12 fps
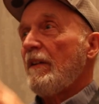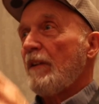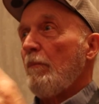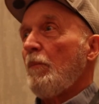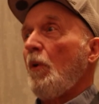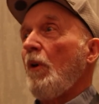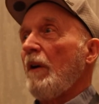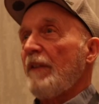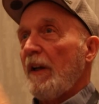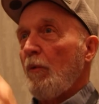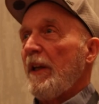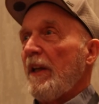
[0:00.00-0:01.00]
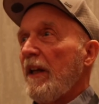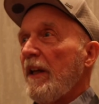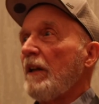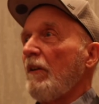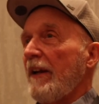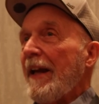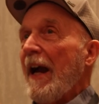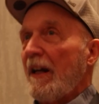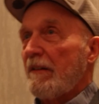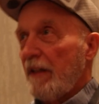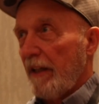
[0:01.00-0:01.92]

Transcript: the more that we interact